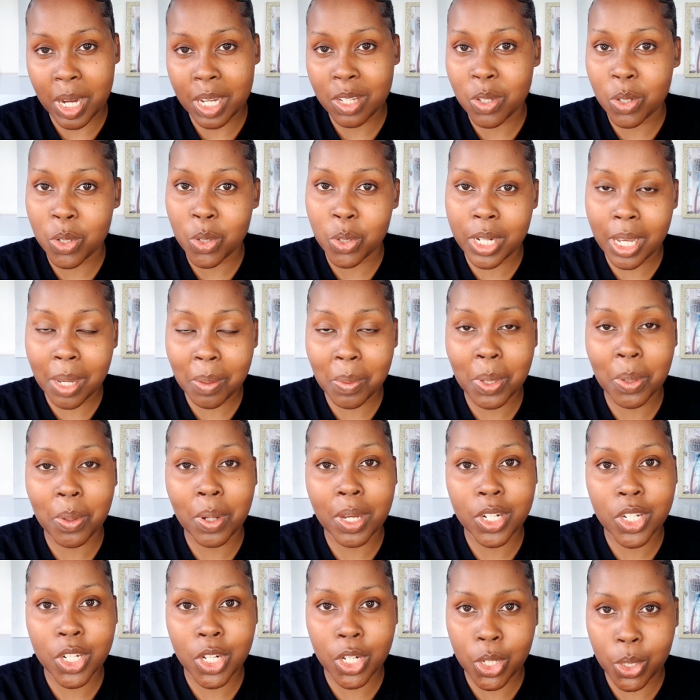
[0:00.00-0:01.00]
So today we're
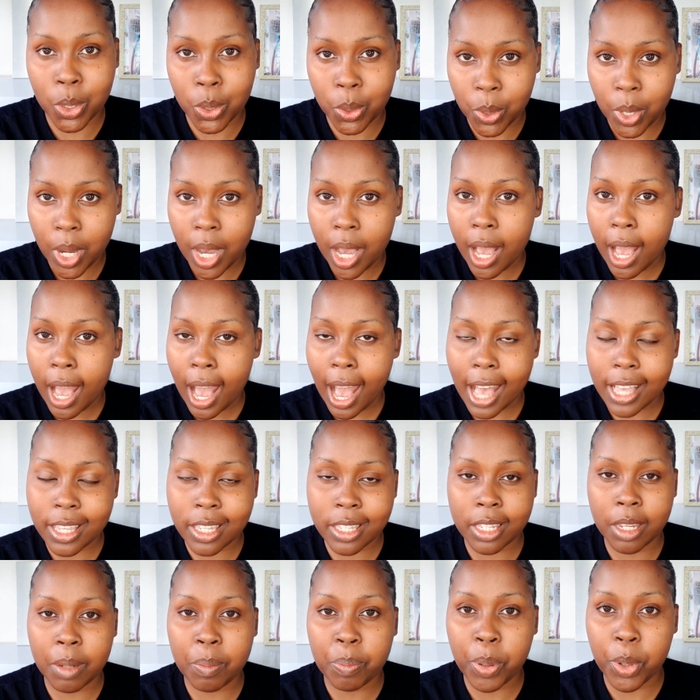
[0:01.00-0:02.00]
going to do a
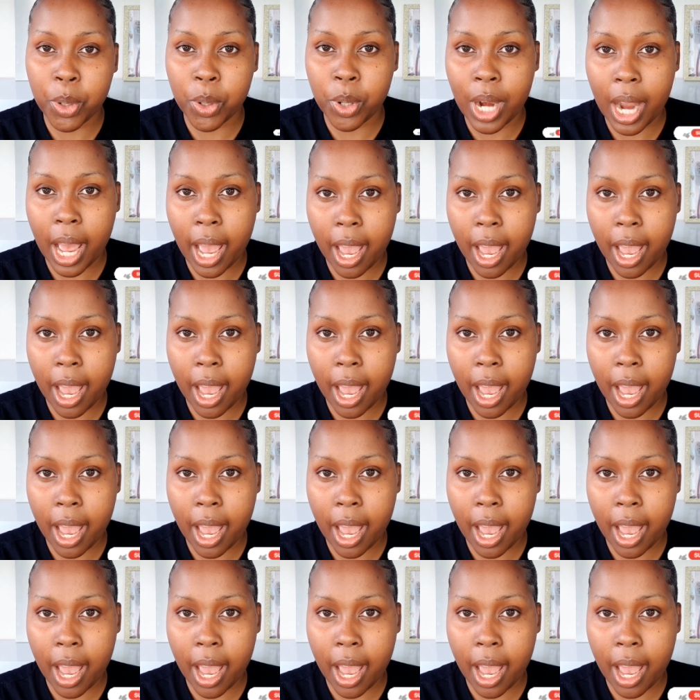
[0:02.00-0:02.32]
simple